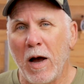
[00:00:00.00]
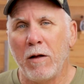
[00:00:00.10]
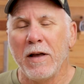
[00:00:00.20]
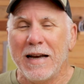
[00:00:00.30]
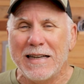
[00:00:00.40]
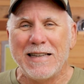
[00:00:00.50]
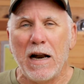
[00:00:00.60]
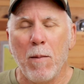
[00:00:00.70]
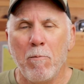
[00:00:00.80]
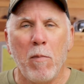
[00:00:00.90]
belt is that
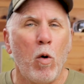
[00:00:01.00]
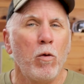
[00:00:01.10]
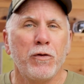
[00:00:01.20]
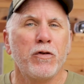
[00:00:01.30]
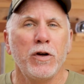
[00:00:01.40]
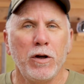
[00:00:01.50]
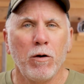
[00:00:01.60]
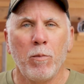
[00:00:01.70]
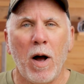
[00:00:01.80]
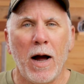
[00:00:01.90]
it molds to
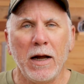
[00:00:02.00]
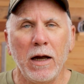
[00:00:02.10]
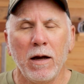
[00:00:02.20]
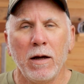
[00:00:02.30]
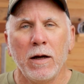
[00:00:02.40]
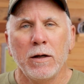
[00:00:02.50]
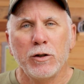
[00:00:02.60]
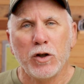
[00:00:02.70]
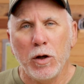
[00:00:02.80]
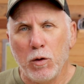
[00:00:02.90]
your body.
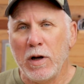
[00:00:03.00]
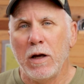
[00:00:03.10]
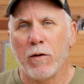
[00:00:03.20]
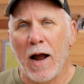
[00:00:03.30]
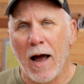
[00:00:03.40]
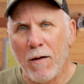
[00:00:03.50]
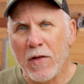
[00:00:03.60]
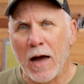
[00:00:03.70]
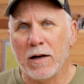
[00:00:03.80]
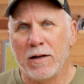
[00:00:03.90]
So you can either have
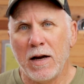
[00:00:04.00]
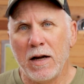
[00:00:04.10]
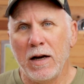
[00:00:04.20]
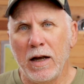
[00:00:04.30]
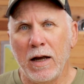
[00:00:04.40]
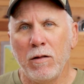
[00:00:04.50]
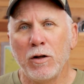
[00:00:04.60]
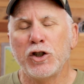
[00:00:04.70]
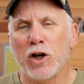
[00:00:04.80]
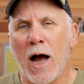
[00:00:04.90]
that done in
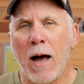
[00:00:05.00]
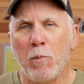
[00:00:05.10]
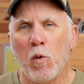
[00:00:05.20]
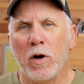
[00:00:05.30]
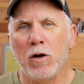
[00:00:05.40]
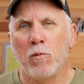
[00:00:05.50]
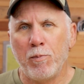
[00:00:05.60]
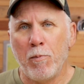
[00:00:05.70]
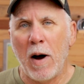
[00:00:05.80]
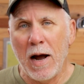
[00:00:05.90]
the shop when you
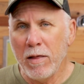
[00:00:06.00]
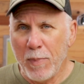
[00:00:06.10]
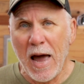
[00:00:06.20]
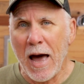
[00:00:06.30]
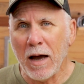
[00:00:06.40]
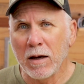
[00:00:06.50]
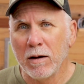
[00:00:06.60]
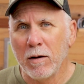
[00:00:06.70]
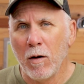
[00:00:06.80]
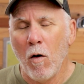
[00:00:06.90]
buy the pack,
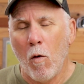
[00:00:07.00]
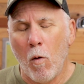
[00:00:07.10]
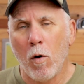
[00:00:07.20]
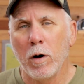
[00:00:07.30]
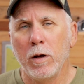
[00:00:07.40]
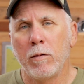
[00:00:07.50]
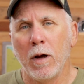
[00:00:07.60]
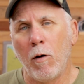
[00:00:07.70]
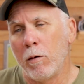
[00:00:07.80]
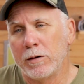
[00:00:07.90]
or
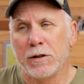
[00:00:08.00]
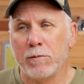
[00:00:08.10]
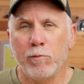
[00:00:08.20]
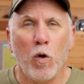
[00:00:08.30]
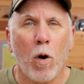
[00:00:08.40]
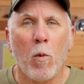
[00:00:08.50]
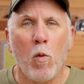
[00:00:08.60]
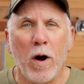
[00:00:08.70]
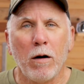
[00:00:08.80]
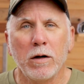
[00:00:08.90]
just normal
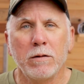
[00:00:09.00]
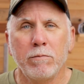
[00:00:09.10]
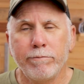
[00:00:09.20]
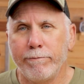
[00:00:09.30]
wearing